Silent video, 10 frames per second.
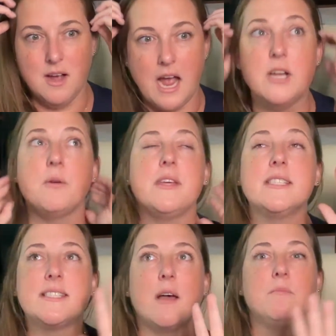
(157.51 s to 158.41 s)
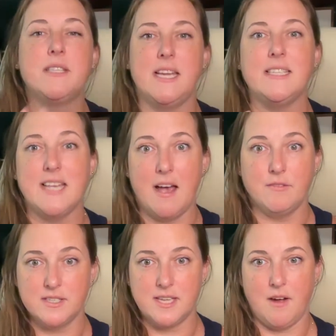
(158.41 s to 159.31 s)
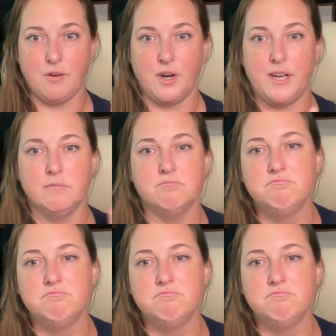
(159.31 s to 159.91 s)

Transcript: I know that some states have Discovery.